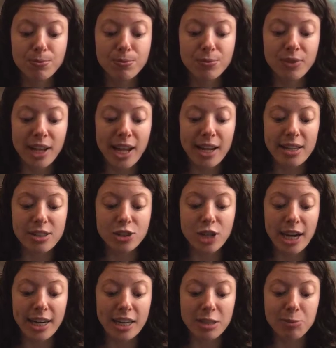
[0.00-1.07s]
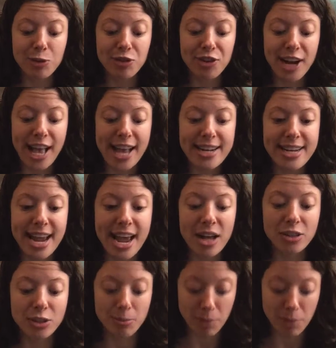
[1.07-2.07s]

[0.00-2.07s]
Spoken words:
Nice. Try not to move your head down. So I'm